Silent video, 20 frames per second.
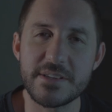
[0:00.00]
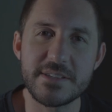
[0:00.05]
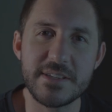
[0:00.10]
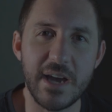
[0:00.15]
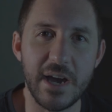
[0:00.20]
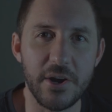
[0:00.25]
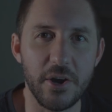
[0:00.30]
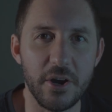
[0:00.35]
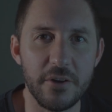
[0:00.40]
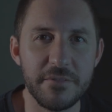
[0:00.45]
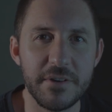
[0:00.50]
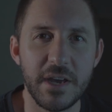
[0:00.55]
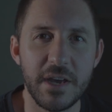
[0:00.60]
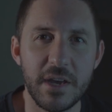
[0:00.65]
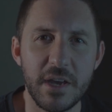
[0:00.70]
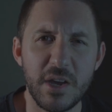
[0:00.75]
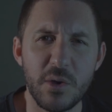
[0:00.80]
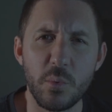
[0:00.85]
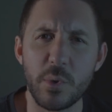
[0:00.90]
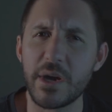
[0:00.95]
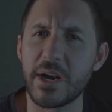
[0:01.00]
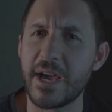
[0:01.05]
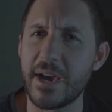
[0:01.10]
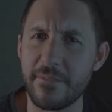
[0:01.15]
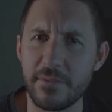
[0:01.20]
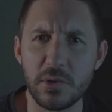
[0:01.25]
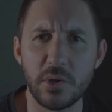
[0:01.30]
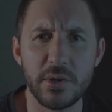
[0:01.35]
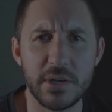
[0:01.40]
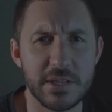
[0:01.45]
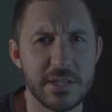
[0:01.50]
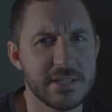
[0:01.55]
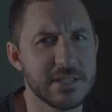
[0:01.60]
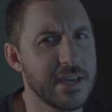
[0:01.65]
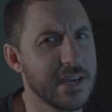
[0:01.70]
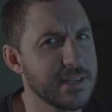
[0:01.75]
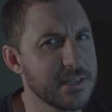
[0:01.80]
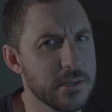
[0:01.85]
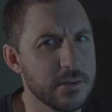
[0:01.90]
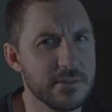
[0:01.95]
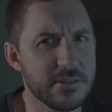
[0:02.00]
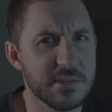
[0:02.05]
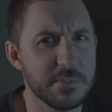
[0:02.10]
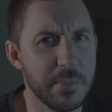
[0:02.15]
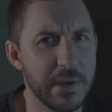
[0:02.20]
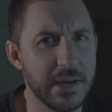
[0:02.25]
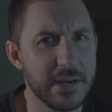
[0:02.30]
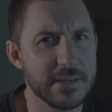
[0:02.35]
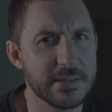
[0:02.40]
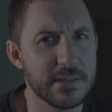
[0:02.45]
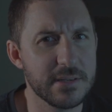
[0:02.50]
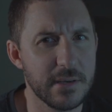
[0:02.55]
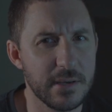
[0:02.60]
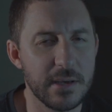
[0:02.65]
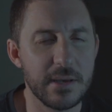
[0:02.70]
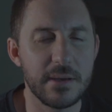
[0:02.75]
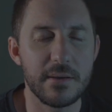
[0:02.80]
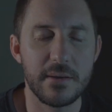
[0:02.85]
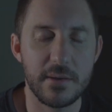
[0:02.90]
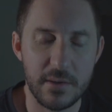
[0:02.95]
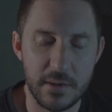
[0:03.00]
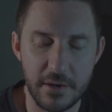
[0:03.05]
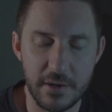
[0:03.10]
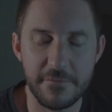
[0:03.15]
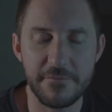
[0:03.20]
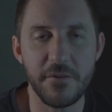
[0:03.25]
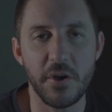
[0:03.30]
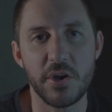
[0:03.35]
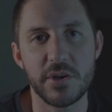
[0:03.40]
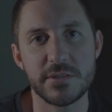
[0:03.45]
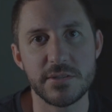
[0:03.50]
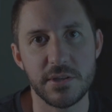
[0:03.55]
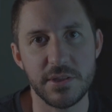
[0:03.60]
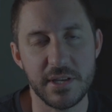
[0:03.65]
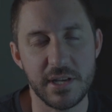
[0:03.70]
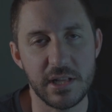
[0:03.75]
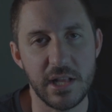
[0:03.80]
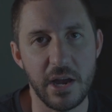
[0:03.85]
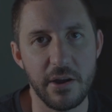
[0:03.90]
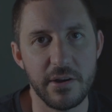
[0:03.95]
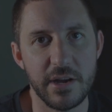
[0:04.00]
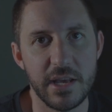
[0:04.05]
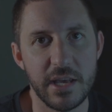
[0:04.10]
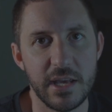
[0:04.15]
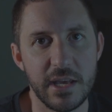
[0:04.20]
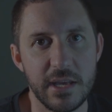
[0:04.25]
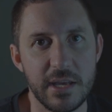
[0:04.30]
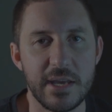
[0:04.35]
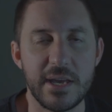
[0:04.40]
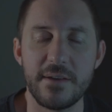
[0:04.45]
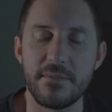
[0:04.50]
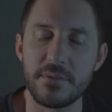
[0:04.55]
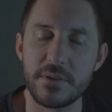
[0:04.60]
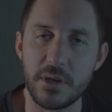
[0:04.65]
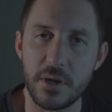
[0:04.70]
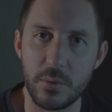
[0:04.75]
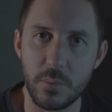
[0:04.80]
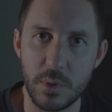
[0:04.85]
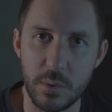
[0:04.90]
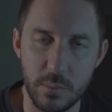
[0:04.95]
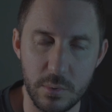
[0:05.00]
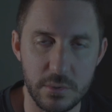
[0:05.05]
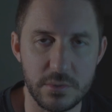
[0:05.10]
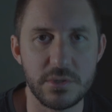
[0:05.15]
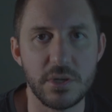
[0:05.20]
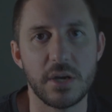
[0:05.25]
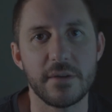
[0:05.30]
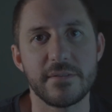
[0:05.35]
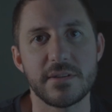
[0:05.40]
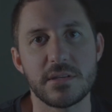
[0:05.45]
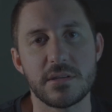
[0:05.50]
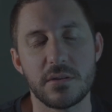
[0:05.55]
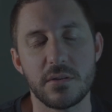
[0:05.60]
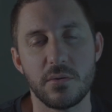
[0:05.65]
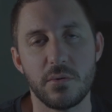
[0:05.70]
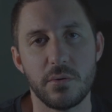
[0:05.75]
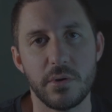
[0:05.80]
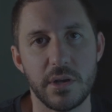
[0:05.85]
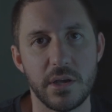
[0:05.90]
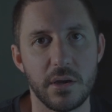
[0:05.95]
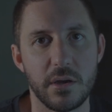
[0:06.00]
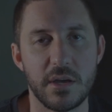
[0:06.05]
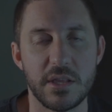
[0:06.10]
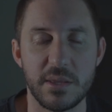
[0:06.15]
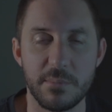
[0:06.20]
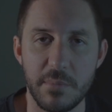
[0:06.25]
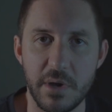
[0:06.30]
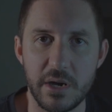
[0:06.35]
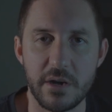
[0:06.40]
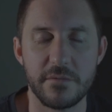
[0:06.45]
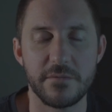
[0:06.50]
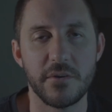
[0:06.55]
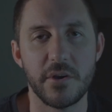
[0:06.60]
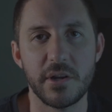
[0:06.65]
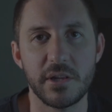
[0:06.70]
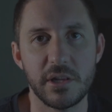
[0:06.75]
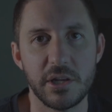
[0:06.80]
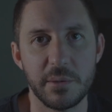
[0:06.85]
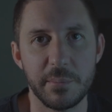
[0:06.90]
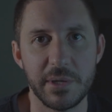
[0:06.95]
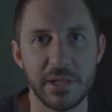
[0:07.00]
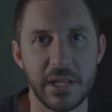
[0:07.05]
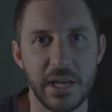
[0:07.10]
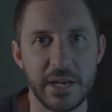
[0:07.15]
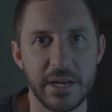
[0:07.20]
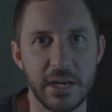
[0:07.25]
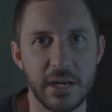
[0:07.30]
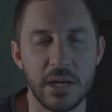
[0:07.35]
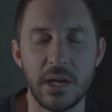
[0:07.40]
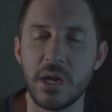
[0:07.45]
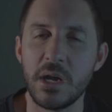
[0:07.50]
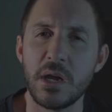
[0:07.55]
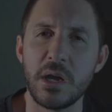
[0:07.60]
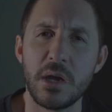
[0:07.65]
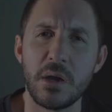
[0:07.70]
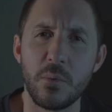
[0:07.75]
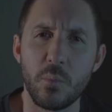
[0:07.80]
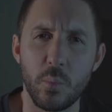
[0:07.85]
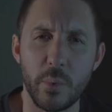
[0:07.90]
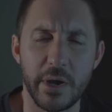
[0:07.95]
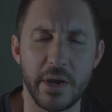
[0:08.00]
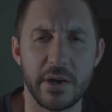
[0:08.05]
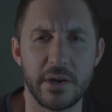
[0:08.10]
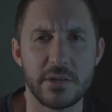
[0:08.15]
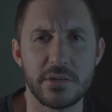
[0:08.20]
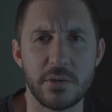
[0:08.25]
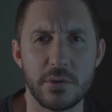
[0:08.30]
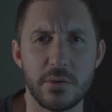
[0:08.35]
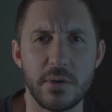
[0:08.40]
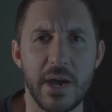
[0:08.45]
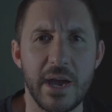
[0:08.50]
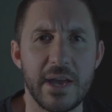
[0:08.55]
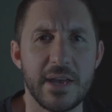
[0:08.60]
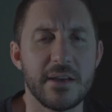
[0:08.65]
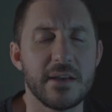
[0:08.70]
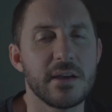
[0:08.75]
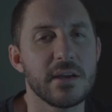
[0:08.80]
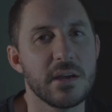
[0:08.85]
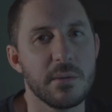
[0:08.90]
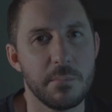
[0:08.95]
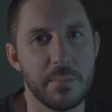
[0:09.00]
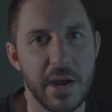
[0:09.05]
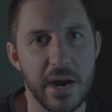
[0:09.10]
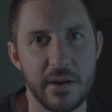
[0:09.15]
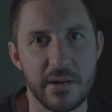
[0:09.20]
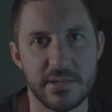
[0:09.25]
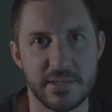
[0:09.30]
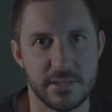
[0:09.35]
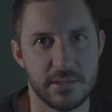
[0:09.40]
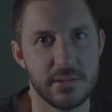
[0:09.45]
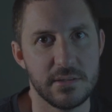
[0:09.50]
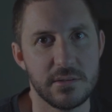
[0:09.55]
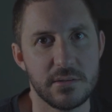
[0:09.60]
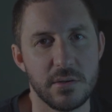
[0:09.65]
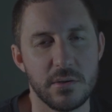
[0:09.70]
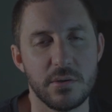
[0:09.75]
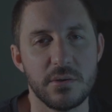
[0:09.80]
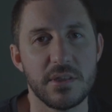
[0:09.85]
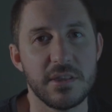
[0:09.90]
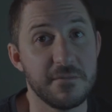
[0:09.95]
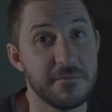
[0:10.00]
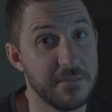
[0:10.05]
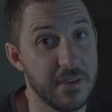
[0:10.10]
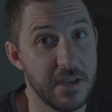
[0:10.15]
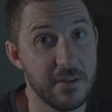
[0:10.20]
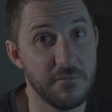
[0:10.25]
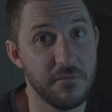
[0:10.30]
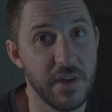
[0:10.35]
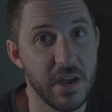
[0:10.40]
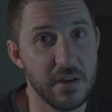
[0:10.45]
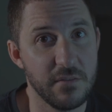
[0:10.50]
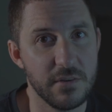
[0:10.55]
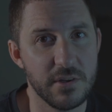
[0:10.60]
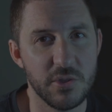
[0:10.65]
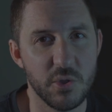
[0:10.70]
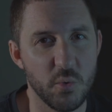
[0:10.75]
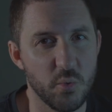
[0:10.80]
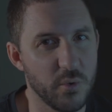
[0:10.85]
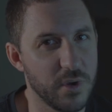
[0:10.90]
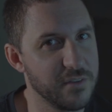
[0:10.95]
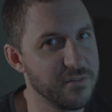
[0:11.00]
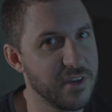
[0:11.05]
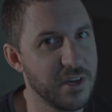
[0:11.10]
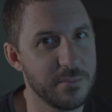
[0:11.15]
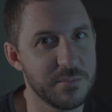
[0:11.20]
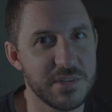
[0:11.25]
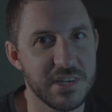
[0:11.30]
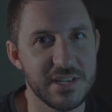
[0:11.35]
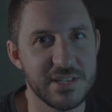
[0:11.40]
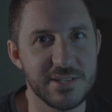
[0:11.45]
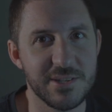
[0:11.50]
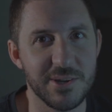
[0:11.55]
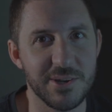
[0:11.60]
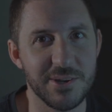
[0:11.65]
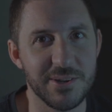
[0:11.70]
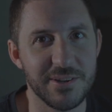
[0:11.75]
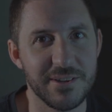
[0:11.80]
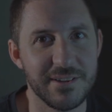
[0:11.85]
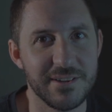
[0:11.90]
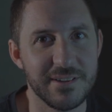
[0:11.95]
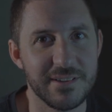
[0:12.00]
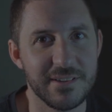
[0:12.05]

to start off, we're going to have a look at the technical specs. We're going to focus on the clarity here, even though we will dive into the audio and the microphone a little bit later. We're going to do a comparison to the fan favourite, the Reverb G2.